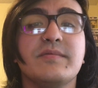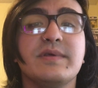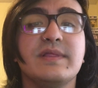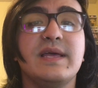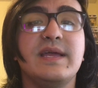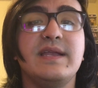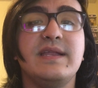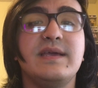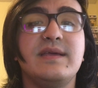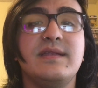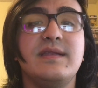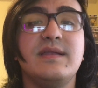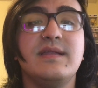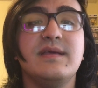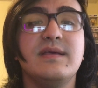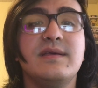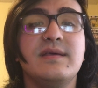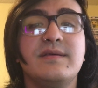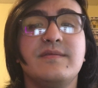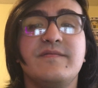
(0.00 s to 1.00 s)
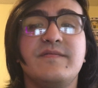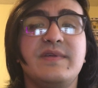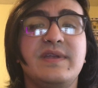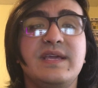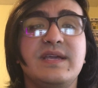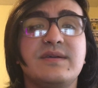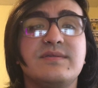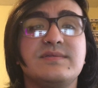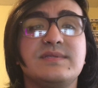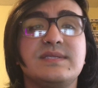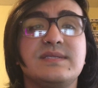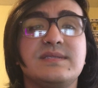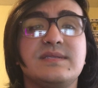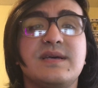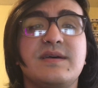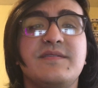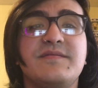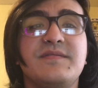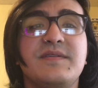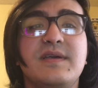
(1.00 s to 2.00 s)
related videos and
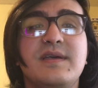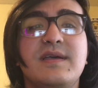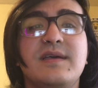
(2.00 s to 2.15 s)
stuff.